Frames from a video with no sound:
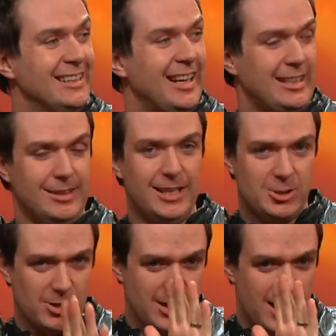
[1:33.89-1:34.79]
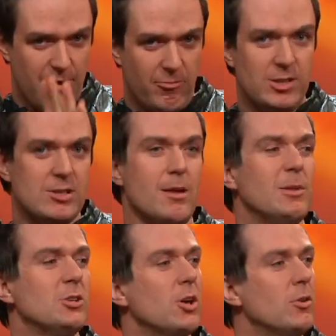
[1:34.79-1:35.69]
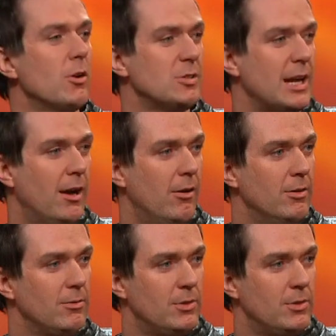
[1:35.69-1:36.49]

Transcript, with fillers: Like literally every time that show goes out,